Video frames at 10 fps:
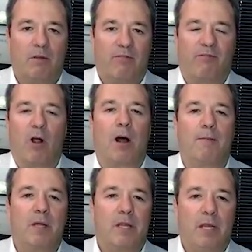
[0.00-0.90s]

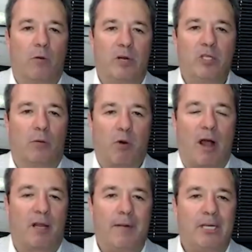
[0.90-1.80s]
from the original
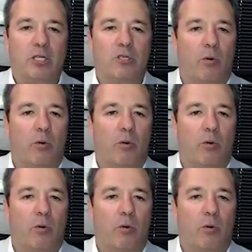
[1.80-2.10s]
proclamation,